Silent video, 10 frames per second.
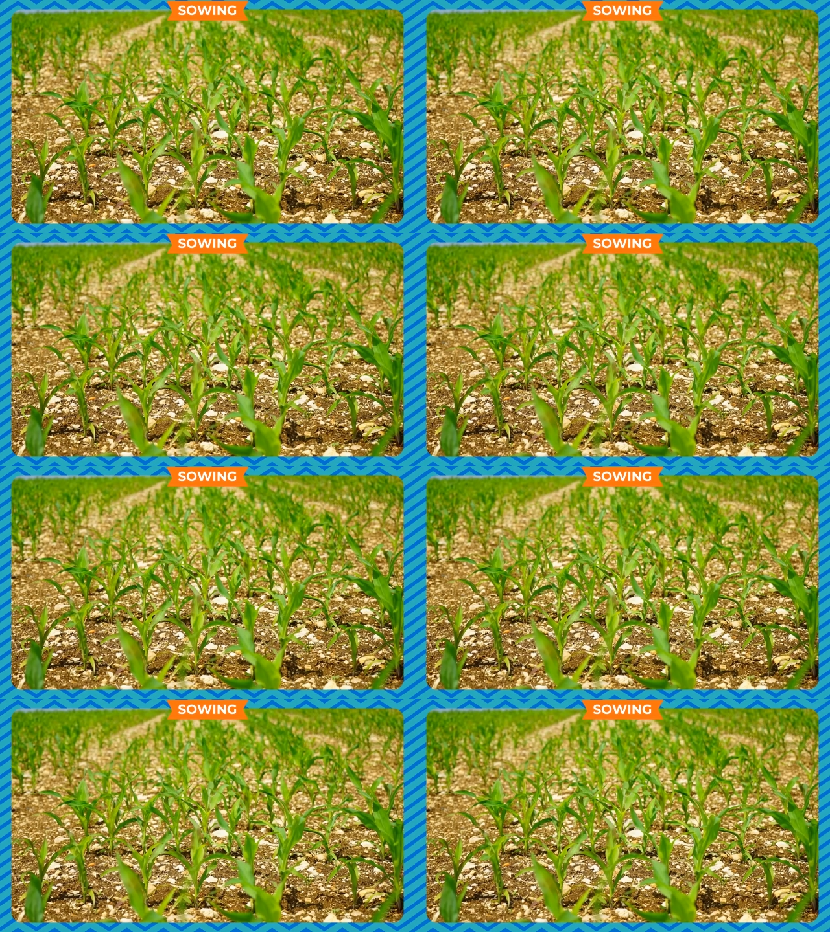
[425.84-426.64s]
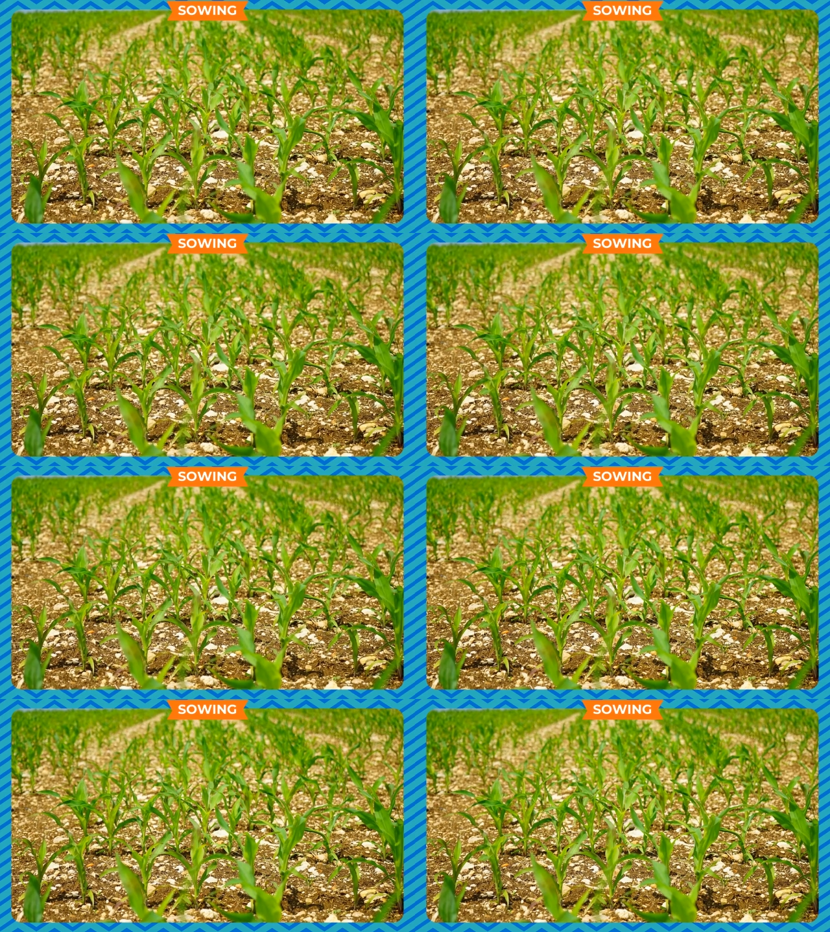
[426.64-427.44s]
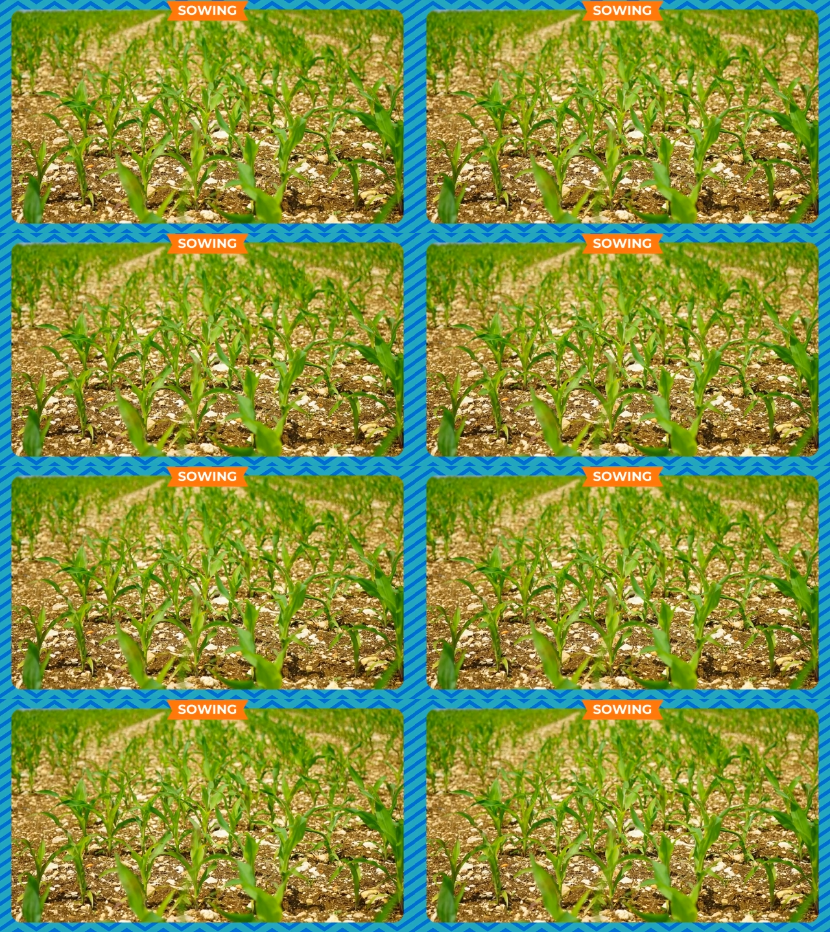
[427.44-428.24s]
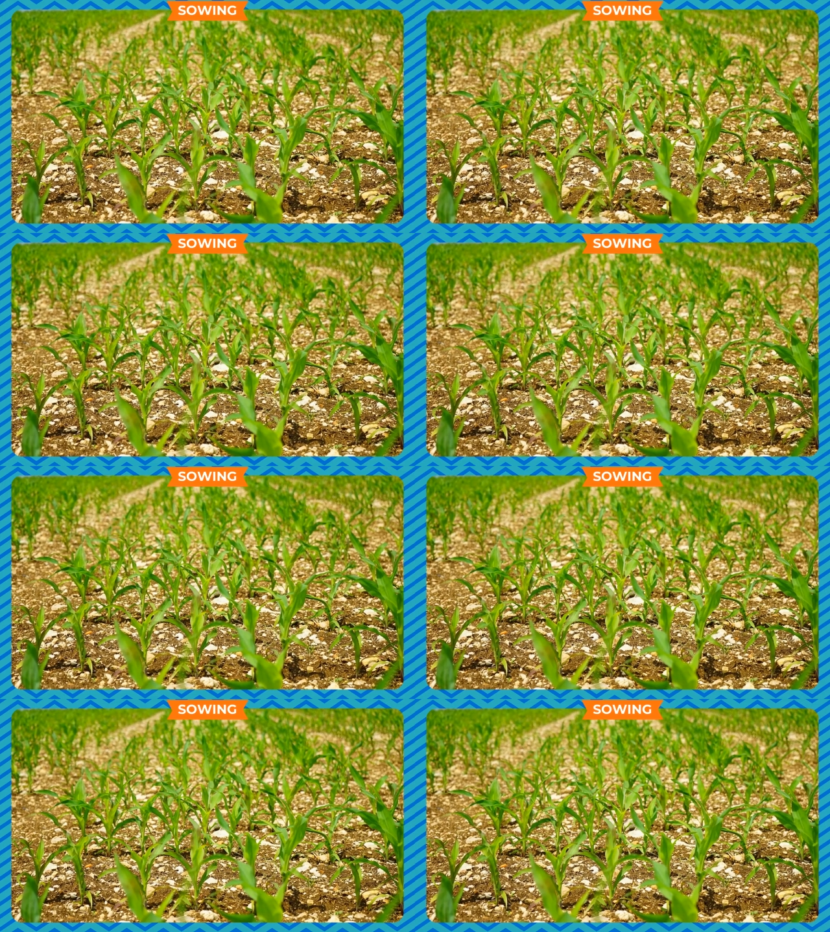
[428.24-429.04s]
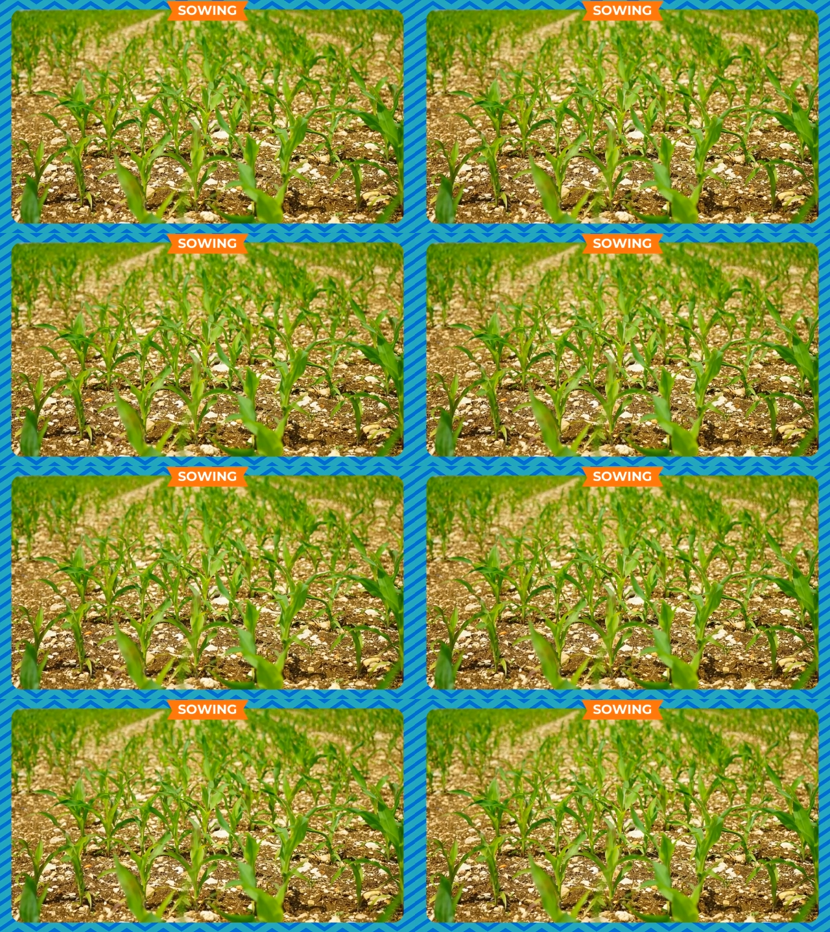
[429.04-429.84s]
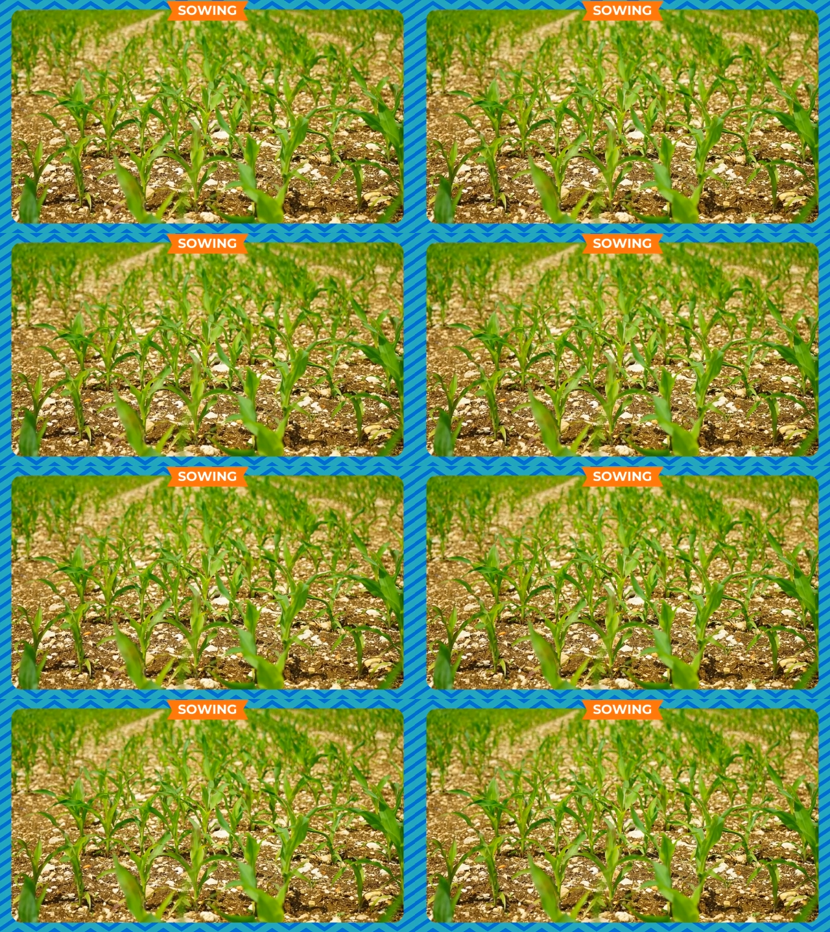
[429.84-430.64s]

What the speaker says: (no speaker visible)